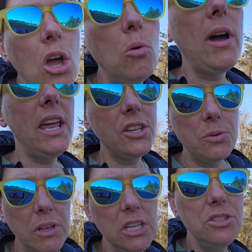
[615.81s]
when it's
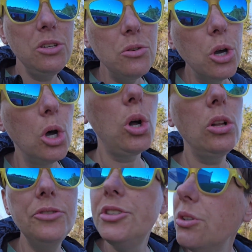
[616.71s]
really too
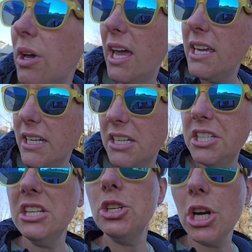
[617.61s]
cold to hike in a
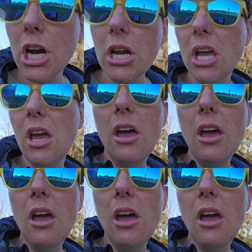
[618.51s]
t-shirt,